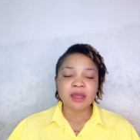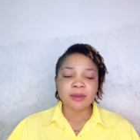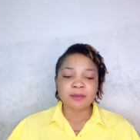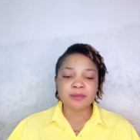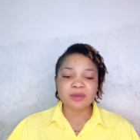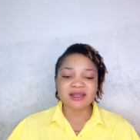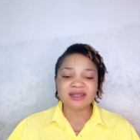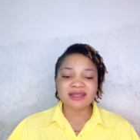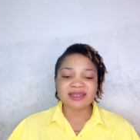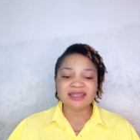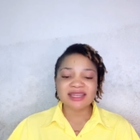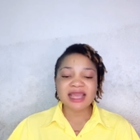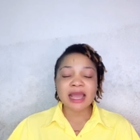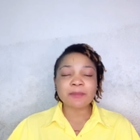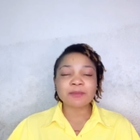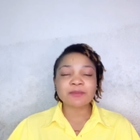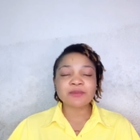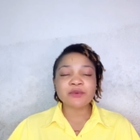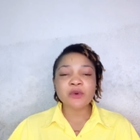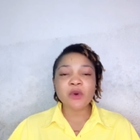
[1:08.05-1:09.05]
But
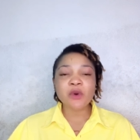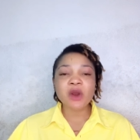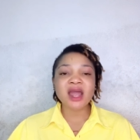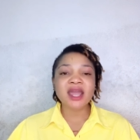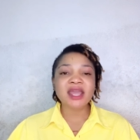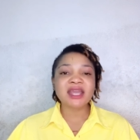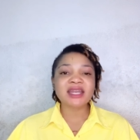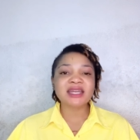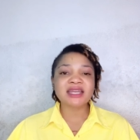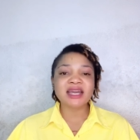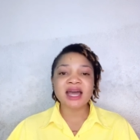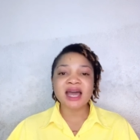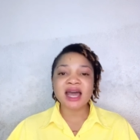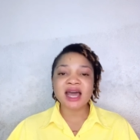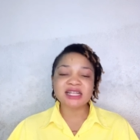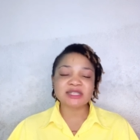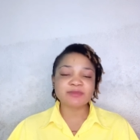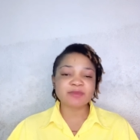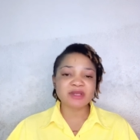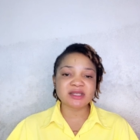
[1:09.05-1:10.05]
their pride
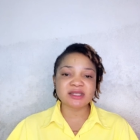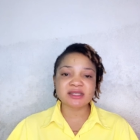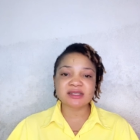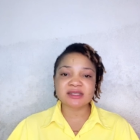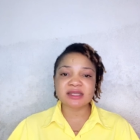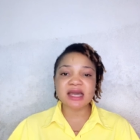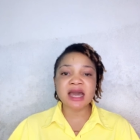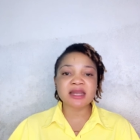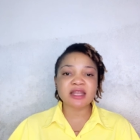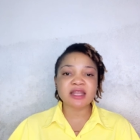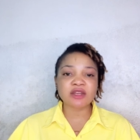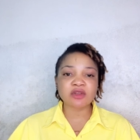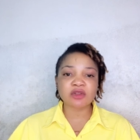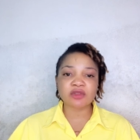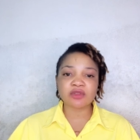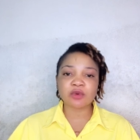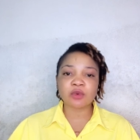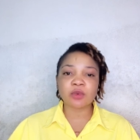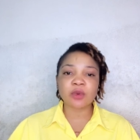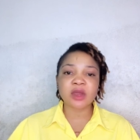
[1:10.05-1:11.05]
has been standing
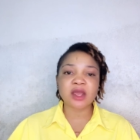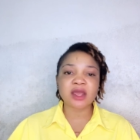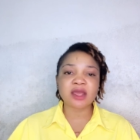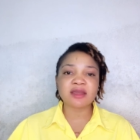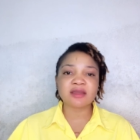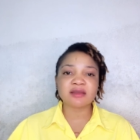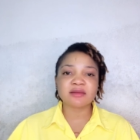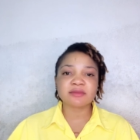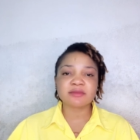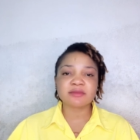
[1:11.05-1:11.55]
on the way.